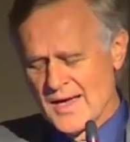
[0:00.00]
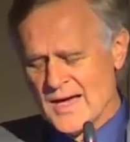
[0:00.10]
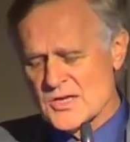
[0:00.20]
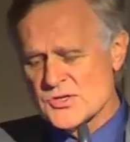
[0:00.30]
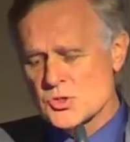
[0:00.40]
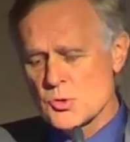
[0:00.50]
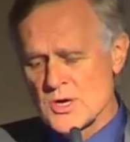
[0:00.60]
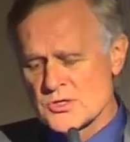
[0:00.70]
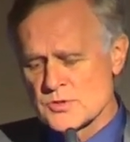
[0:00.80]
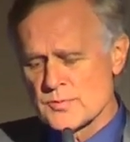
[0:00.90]
I asked this
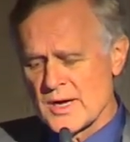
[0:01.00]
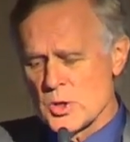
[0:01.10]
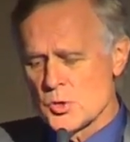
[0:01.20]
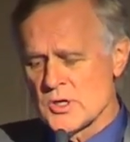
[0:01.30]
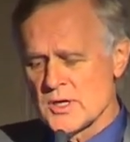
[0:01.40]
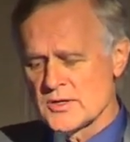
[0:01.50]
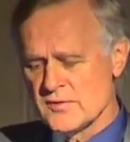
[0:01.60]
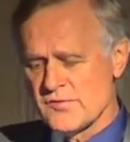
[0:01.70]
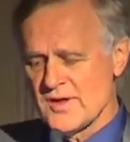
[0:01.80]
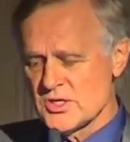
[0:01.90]
question by looking
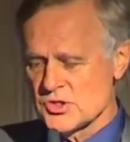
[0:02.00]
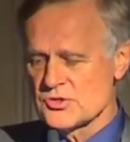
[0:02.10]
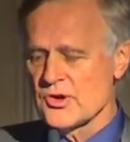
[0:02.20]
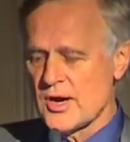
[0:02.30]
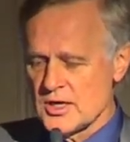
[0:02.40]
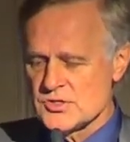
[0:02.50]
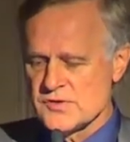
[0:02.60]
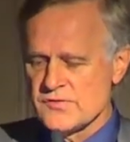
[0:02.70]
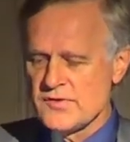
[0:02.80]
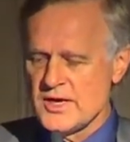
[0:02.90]
at inflation
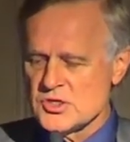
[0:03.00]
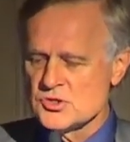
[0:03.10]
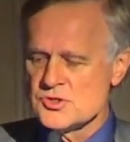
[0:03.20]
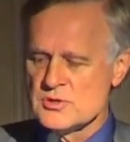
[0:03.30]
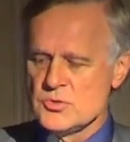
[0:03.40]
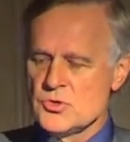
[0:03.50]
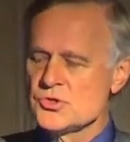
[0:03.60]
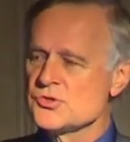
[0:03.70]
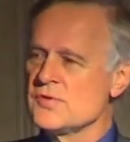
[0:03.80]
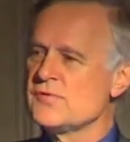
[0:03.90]
targets, inflation
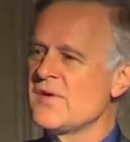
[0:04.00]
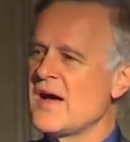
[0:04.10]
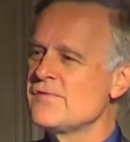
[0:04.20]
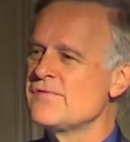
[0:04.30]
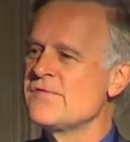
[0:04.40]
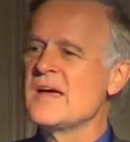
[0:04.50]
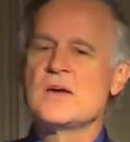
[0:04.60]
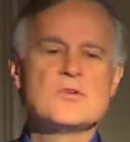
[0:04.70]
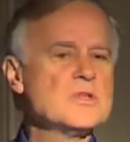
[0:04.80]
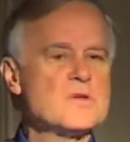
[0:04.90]
distributions in five
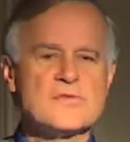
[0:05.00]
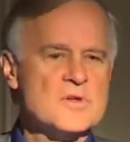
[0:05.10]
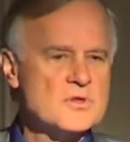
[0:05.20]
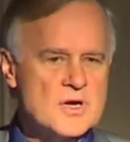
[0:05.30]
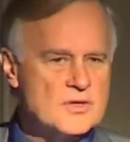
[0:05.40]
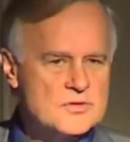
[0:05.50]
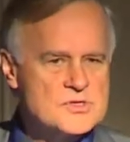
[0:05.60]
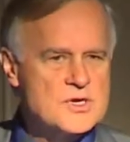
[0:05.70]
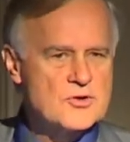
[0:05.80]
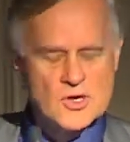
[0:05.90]
very different
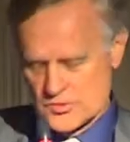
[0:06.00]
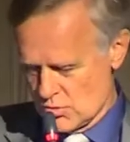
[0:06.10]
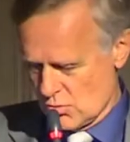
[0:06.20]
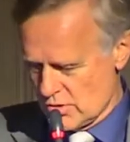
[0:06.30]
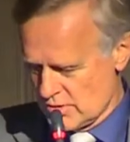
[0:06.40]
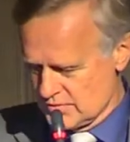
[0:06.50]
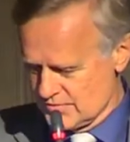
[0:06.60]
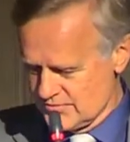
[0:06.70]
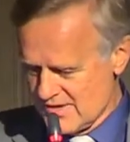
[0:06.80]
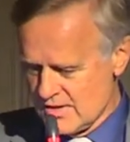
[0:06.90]
countries around the world,
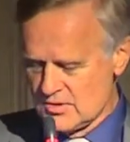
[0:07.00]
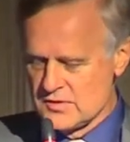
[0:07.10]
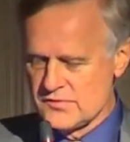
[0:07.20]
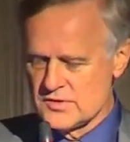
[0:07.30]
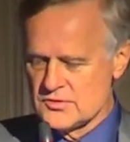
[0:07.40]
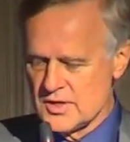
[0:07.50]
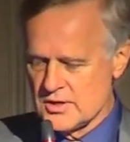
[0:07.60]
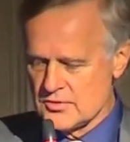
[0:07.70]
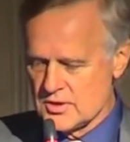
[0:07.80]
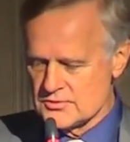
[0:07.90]
very different
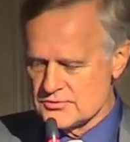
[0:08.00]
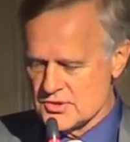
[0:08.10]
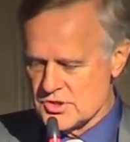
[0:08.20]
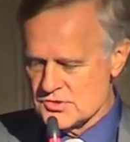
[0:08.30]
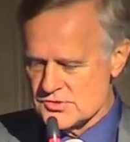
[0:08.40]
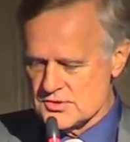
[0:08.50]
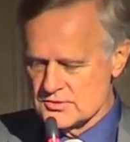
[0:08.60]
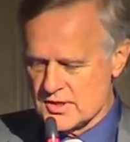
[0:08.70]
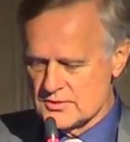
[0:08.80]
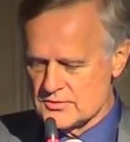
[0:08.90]
areas, regions,
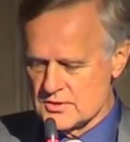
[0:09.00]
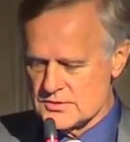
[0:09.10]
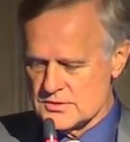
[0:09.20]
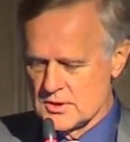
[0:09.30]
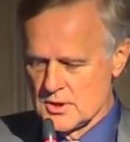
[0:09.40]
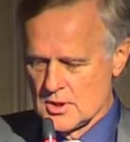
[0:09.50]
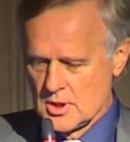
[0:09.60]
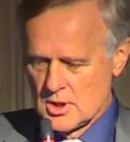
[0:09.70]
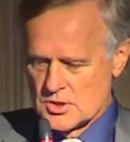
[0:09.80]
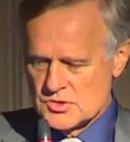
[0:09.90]
and countries.
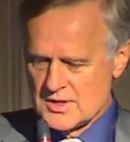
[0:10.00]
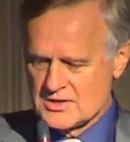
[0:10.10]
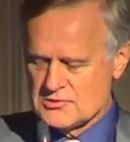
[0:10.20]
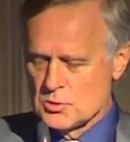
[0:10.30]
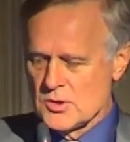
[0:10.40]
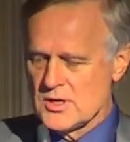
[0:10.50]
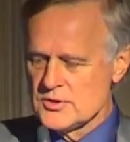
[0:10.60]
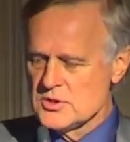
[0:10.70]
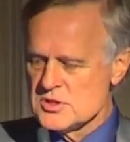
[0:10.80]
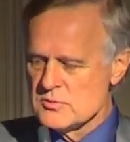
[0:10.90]
So let's look
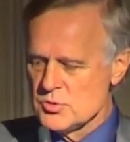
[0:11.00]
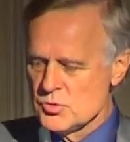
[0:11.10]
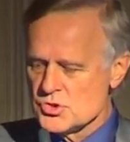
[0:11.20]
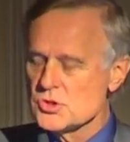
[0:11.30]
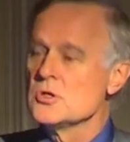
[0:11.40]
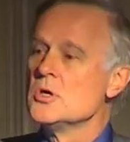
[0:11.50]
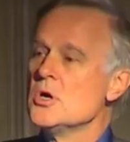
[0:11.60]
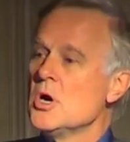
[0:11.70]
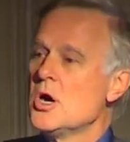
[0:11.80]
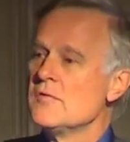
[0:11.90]
at the distribution
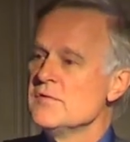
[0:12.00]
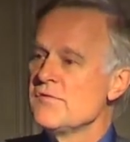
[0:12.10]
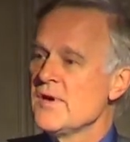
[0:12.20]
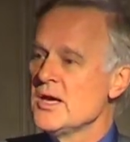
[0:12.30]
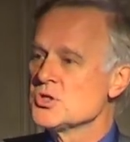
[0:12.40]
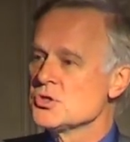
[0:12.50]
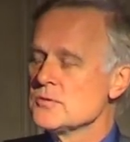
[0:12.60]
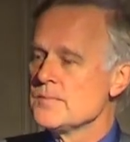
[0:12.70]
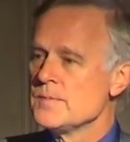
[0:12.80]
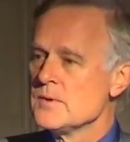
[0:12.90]
of
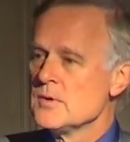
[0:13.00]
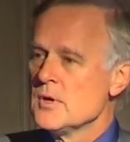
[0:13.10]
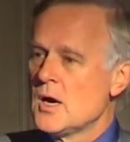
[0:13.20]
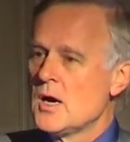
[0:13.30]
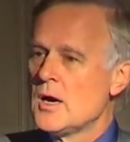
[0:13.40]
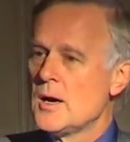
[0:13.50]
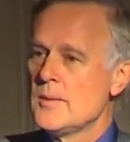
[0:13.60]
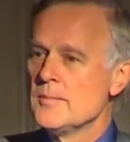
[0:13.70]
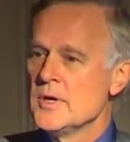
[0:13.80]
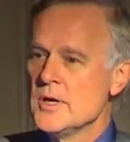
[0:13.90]
inflation
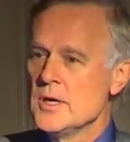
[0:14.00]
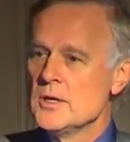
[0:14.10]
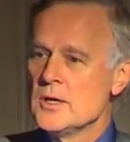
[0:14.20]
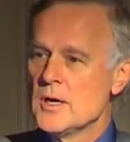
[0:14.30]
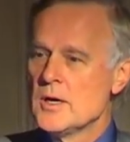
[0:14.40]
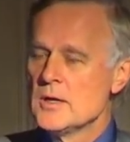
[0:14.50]
in